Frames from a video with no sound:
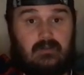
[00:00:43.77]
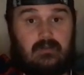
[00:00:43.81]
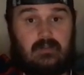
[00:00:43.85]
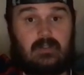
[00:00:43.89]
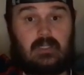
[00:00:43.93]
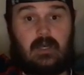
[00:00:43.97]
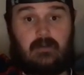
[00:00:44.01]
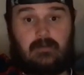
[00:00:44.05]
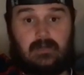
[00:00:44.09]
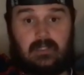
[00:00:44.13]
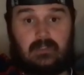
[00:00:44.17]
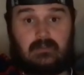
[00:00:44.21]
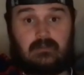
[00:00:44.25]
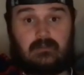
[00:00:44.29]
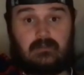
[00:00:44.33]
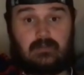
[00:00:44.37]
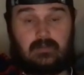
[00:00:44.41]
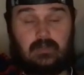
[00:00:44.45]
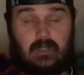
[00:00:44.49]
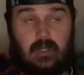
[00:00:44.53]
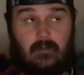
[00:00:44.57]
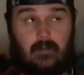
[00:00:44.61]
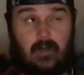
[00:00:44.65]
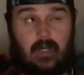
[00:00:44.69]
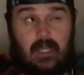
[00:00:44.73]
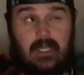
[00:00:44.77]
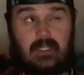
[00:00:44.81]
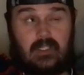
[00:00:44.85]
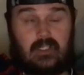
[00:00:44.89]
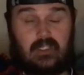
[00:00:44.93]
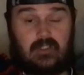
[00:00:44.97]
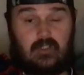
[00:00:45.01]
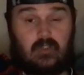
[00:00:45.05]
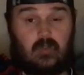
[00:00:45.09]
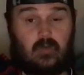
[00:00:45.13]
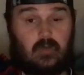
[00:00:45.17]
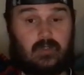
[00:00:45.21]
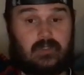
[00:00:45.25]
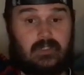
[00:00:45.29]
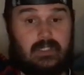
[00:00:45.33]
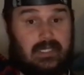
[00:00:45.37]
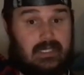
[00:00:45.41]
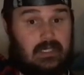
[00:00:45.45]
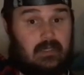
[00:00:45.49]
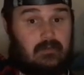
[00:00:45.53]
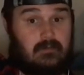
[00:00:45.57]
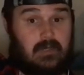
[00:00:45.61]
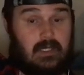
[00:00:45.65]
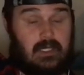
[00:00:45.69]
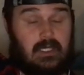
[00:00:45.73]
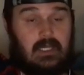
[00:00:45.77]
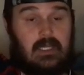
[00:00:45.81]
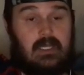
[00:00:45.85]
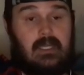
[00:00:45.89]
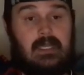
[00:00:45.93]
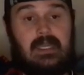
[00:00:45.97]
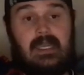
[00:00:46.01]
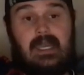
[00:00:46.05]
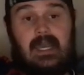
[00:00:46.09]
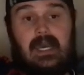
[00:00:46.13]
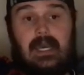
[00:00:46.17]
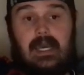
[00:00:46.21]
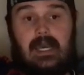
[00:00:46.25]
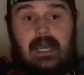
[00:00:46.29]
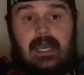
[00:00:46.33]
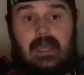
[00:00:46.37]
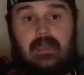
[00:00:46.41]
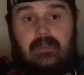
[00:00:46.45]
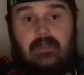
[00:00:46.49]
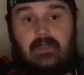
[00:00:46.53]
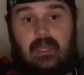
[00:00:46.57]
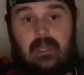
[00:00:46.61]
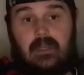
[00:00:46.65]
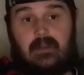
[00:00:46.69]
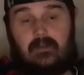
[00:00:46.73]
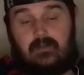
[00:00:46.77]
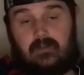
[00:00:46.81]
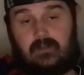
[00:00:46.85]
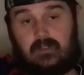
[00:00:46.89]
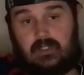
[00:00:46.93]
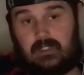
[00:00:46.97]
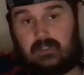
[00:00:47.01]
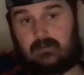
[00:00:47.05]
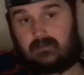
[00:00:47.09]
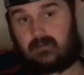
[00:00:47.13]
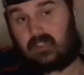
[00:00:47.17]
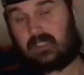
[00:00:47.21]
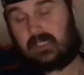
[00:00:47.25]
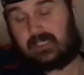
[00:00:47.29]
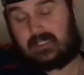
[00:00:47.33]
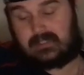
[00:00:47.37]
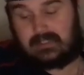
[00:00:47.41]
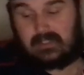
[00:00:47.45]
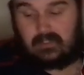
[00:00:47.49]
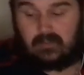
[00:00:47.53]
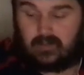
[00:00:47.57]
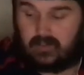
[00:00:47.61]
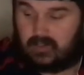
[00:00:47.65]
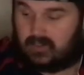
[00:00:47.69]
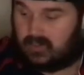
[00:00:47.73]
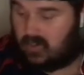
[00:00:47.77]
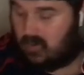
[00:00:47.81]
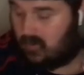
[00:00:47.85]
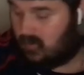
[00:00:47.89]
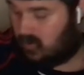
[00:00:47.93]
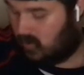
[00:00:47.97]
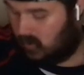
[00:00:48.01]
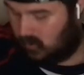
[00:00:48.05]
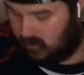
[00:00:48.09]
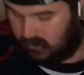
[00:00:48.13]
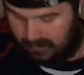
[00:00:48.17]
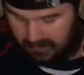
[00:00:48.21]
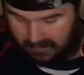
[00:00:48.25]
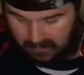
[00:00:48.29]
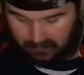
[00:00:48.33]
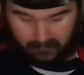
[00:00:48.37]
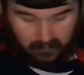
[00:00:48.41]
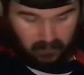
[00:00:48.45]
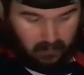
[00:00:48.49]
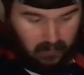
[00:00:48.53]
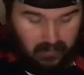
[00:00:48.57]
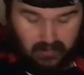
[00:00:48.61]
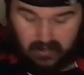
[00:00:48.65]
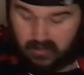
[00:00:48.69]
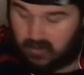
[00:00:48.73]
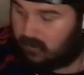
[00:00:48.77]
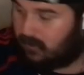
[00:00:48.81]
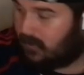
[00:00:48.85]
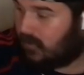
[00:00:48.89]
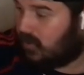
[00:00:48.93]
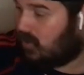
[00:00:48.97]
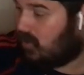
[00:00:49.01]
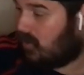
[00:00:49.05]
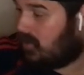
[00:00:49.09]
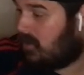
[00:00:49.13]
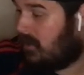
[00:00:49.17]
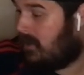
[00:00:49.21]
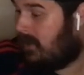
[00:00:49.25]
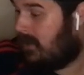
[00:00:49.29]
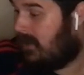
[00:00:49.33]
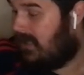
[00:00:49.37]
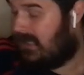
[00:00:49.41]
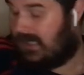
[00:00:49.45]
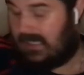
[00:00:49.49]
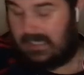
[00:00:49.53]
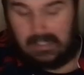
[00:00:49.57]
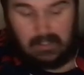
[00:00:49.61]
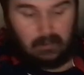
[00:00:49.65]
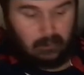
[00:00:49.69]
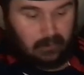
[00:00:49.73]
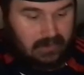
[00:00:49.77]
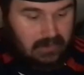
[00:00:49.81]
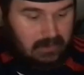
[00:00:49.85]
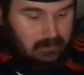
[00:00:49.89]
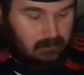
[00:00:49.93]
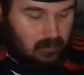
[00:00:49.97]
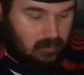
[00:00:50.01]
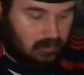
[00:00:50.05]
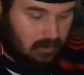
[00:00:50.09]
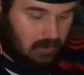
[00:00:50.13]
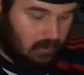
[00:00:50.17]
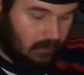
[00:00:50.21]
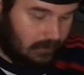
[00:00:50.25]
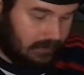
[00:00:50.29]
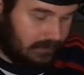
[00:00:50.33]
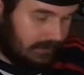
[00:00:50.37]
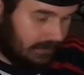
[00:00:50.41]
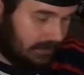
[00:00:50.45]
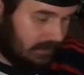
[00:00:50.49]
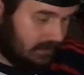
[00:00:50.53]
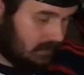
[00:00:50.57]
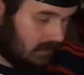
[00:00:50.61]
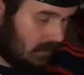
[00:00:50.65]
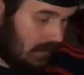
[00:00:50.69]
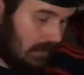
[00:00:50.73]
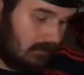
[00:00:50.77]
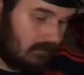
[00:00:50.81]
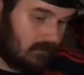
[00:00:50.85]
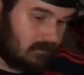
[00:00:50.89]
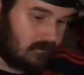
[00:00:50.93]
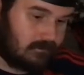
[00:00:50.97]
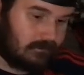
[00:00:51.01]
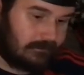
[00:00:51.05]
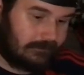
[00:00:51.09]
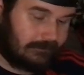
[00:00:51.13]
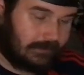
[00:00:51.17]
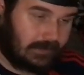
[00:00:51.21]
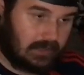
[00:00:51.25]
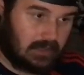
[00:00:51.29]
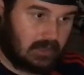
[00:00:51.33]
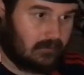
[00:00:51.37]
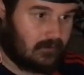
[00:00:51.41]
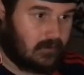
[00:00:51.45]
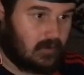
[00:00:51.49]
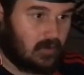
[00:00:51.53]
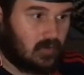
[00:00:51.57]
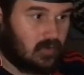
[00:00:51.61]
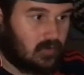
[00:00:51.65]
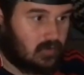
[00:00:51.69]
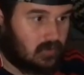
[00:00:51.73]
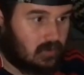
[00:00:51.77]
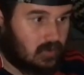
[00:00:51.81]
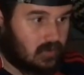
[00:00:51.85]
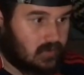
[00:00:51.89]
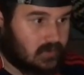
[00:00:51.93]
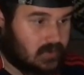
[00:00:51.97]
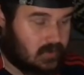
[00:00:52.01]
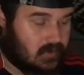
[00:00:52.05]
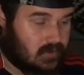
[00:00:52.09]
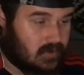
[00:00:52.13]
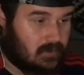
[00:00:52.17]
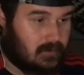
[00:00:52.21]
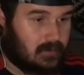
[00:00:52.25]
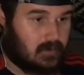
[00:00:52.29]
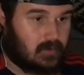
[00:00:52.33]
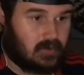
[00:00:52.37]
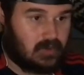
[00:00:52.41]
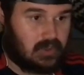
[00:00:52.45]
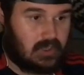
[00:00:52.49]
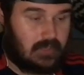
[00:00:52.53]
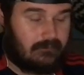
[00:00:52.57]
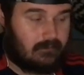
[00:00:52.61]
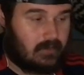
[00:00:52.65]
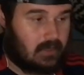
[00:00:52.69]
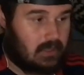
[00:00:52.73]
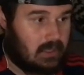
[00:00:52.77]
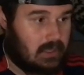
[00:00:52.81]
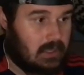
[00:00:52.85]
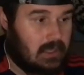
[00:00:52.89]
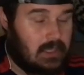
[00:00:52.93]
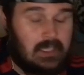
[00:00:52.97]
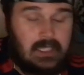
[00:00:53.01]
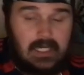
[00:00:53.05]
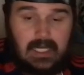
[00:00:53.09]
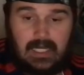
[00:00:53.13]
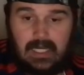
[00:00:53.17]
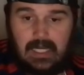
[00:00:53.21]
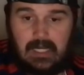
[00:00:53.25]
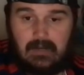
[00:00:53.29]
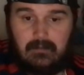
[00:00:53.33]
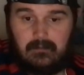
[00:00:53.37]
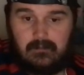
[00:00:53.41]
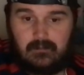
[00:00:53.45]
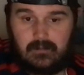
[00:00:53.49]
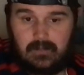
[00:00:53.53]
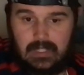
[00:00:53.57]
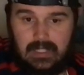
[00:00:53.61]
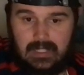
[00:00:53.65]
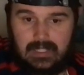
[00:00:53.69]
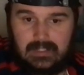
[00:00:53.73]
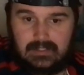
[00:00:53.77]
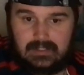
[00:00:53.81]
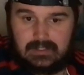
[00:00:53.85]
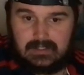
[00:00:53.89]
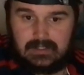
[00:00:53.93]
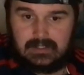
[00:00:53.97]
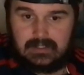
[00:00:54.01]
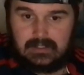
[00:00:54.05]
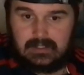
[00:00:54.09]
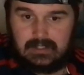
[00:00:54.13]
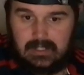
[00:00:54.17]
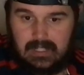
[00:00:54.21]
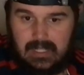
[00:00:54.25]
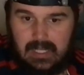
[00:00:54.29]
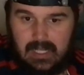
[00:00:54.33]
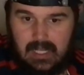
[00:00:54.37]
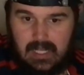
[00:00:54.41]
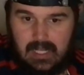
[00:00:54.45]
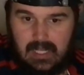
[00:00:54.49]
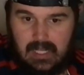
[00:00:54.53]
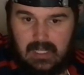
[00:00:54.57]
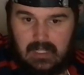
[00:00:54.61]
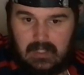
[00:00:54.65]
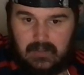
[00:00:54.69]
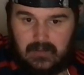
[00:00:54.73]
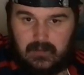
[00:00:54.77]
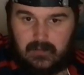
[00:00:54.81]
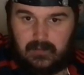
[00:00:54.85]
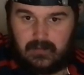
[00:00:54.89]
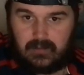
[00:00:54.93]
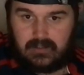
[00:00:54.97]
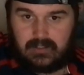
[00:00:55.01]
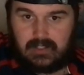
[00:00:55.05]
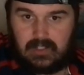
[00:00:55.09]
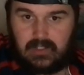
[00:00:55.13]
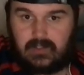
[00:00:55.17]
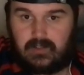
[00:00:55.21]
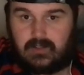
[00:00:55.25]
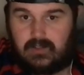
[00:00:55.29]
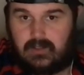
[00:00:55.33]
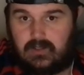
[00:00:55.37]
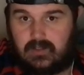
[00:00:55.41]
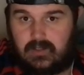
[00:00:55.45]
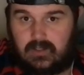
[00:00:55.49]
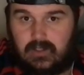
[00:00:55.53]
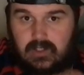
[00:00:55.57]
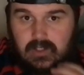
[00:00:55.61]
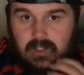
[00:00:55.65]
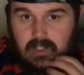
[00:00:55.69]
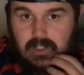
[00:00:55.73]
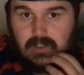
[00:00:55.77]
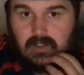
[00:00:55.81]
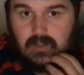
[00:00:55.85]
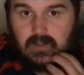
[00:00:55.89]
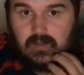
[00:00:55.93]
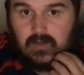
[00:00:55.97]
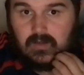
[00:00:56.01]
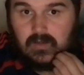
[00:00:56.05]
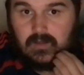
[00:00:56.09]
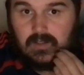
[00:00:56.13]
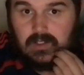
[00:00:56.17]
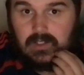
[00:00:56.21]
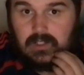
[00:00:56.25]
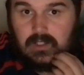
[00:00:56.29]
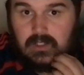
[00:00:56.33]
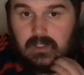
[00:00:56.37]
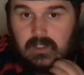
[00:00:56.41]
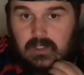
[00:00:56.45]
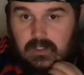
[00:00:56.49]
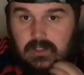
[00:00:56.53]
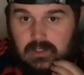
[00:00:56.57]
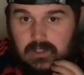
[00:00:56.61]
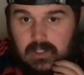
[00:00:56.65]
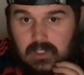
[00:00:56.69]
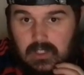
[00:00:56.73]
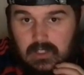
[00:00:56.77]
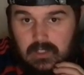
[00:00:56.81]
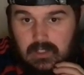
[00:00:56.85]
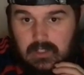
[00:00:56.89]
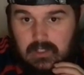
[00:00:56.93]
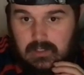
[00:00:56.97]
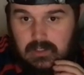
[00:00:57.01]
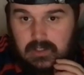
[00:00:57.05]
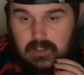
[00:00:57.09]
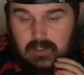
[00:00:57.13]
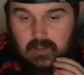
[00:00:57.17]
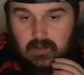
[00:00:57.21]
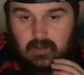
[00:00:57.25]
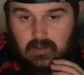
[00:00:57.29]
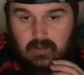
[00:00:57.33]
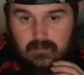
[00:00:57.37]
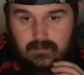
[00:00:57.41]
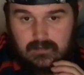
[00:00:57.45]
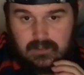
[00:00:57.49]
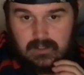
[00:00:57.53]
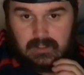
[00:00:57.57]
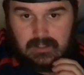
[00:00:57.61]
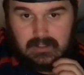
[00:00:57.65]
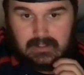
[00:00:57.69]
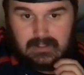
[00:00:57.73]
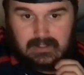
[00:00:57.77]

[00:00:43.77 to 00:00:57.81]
coming. I might actually do one in a minute, and then check us out on the socials. Thank you for the constant support. We keep growing, and thank you for your constant support generally. Let's present share screen, and let's go over to the